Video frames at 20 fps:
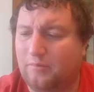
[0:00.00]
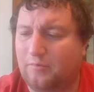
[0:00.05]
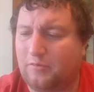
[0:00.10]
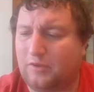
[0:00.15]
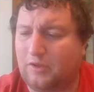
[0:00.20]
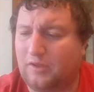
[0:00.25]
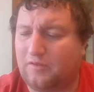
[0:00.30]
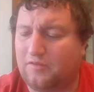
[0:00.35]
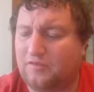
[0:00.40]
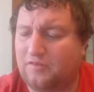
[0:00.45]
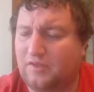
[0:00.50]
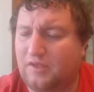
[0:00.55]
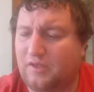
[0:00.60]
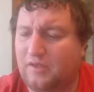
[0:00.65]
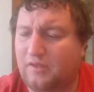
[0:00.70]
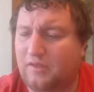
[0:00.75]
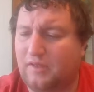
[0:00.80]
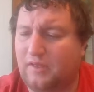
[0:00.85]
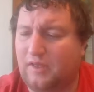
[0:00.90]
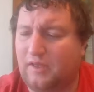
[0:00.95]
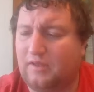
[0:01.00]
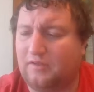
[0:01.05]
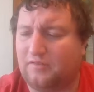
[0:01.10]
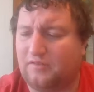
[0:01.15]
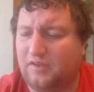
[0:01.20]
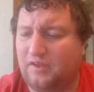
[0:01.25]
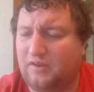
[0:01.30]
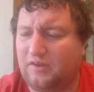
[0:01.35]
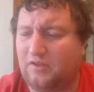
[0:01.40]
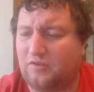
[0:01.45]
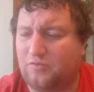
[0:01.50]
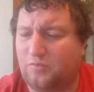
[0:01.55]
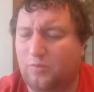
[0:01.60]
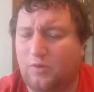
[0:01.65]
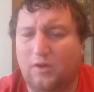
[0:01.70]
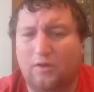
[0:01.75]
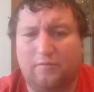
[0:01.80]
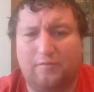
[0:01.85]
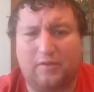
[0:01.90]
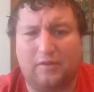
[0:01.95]
gonna say
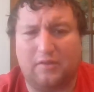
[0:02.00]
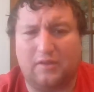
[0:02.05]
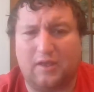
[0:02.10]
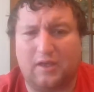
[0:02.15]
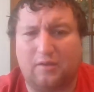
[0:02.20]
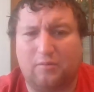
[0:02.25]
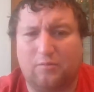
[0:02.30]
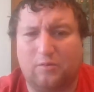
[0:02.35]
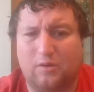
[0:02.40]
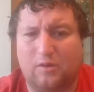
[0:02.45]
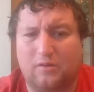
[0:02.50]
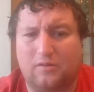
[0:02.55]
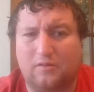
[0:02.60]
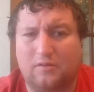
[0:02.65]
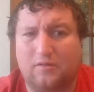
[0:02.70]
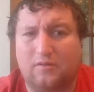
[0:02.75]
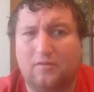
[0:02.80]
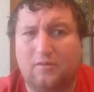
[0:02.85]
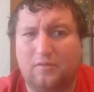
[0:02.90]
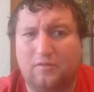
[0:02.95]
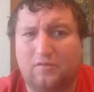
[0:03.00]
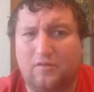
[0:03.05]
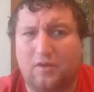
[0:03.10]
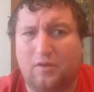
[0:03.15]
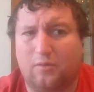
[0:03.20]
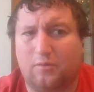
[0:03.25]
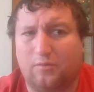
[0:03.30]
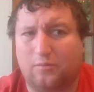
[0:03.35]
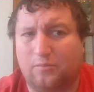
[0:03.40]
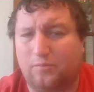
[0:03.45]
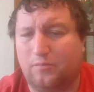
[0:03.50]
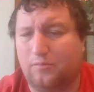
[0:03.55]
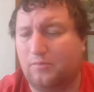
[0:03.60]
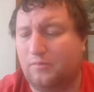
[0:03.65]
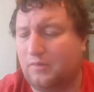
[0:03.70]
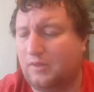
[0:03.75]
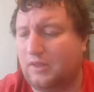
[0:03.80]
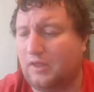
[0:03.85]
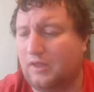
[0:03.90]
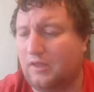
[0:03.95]
18-12 in that one. So
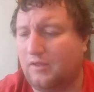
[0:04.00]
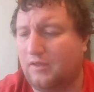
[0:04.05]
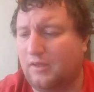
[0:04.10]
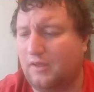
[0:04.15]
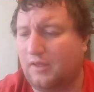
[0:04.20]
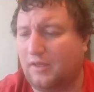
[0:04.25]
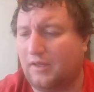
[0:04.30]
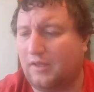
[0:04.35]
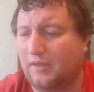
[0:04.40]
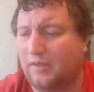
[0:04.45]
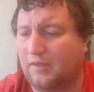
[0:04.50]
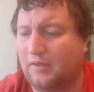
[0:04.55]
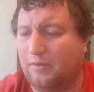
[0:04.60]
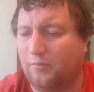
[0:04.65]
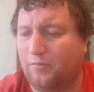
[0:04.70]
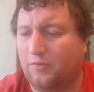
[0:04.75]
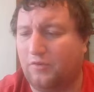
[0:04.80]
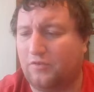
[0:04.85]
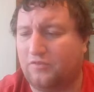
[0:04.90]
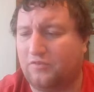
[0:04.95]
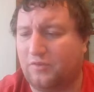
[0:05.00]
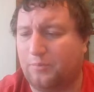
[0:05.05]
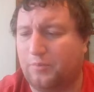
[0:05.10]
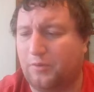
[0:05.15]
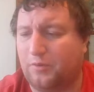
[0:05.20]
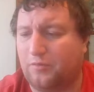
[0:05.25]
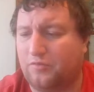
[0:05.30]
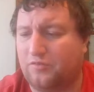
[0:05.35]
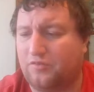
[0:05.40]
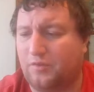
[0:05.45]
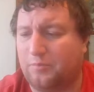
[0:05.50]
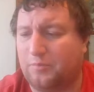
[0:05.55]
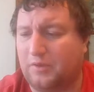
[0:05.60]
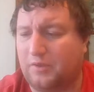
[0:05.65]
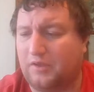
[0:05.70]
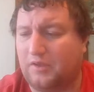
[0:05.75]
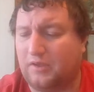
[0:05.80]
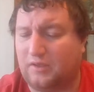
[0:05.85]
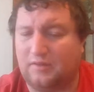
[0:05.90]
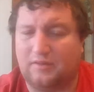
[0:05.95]
it was supposed to
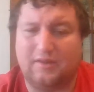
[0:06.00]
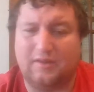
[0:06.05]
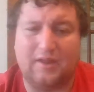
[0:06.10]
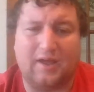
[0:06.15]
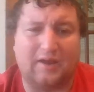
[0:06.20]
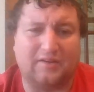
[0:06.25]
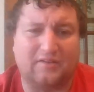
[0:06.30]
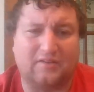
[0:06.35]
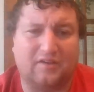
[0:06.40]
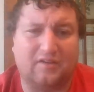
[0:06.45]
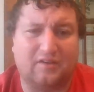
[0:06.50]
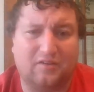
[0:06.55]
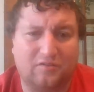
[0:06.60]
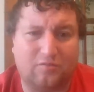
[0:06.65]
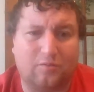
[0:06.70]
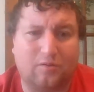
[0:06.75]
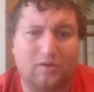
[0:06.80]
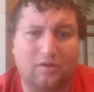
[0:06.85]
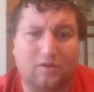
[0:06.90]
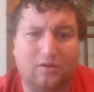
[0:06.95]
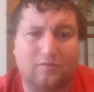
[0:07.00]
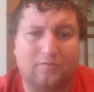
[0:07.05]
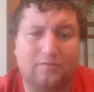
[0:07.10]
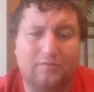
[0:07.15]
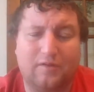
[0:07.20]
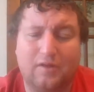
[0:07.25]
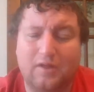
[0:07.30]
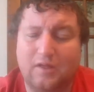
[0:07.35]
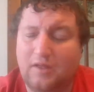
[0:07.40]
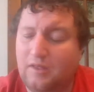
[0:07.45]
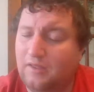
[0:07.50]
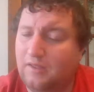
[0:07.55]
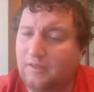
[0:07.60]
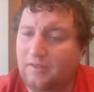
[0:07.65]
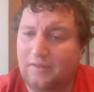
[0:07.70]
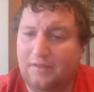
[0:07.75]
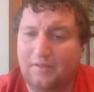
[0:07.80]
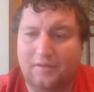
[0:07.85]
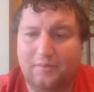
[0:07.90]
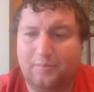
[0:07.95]
be 19-12,
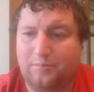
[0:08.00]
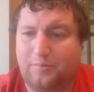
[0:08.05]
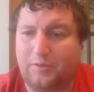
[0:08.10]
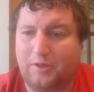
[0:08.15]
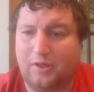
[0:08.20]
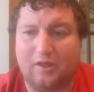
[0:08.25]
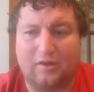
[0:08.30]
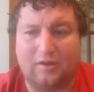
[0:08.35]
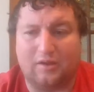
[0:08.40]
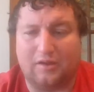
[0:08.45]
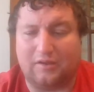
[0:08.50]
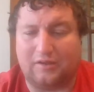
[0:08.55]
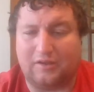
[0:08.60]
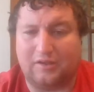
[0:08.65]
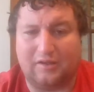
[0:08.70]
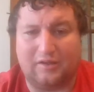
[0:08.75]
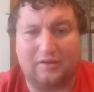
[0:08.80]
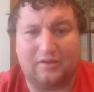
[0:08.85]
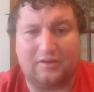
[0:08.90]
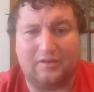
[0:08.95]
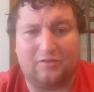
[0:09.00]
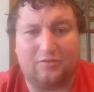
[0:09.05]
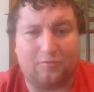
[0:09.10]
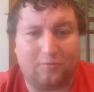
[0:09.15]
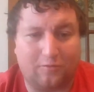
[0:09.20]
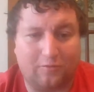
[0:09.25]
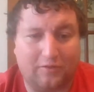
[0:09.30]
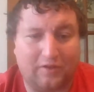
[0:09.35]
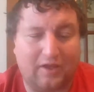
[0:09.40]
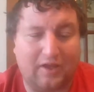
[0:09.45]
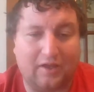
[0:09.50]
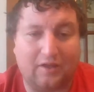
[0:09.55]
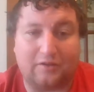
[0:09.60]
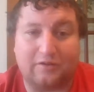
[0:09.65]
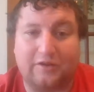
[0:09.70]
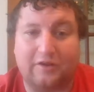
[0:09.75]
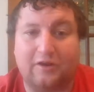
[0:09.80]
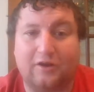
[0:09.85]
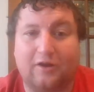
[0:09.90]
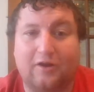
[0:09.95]
but again through the
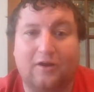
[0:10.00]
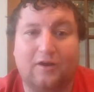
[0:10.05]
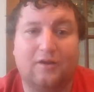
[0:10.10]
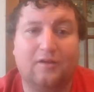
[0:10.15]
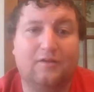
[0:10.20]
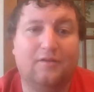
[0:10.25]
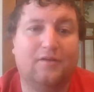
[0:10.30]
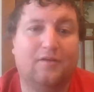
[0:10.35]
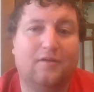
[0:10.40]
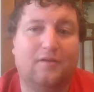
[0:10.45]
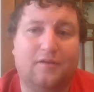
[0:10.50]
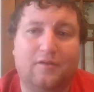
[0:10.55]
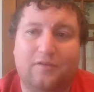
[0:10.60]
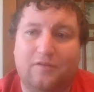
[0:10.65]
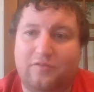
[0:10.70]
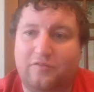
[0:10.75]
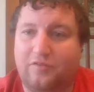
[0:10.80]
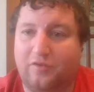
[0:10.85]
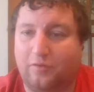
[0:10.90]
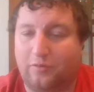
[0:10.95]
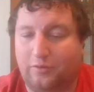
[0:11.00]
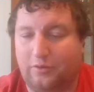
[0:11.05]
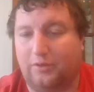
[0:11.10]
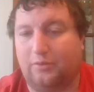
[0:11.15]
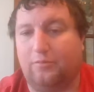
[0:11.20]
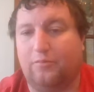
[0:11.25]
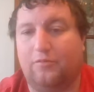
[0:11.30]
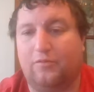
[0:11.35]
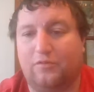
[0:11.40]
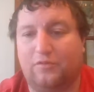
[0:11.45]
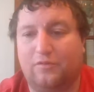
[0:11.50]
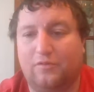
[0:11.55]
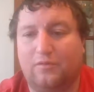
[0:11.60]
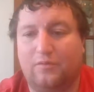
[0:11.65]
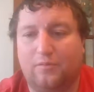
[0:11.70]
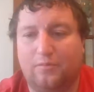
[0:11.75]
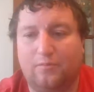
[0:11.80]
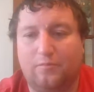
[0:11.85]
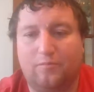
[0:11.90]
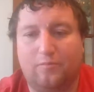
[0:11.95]
headgear, so
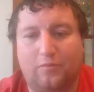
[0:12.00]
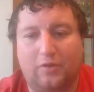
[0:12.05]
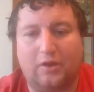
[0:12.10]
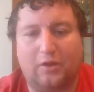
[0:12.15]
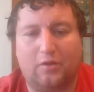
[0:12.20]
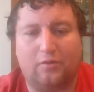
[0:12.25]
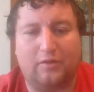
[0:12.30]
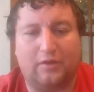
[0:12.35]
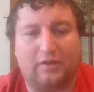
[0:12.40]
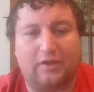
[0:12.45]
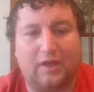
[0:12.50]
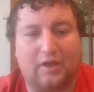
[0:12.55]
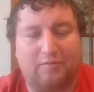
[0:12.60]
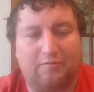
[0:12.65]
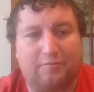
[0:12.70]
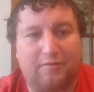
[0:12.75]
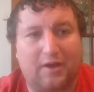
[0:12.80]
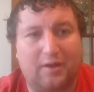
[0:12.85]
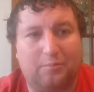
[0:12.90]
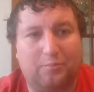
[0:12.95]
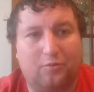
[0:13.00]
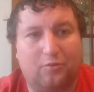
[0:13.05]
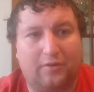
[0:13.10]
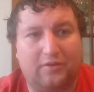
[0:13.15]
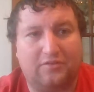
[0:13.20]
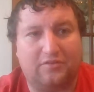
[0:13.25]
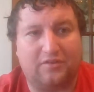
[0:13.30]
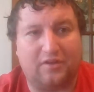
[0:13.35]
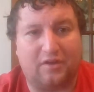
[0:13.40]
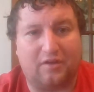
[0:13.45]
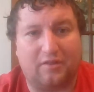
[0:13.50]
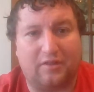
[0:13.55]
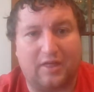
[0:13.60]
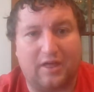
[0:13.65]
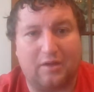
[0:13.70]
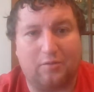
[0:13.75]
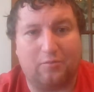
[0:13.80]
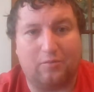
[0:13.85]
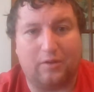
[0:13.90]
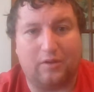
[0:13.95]
we only got 5 points out of
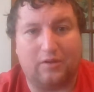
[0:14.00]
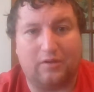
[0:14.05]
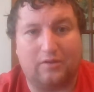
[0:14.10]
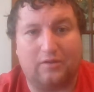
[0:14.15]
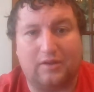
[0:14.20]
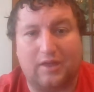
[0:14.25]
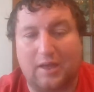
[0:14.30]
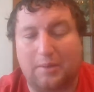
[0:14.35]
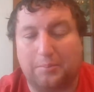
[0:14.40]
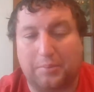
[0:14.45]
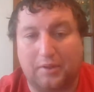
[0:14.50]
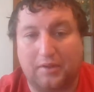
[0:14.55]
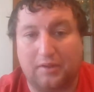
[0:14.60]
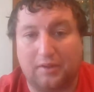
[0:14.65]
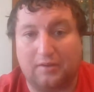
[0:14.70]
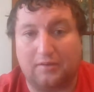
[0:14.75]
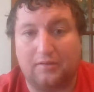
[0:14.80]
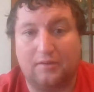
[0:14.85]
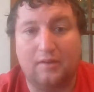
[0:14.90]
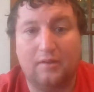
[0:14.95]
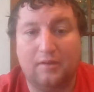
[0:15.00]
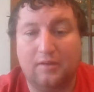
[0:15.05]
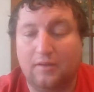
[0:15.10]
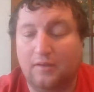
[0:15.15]
that win, that pin.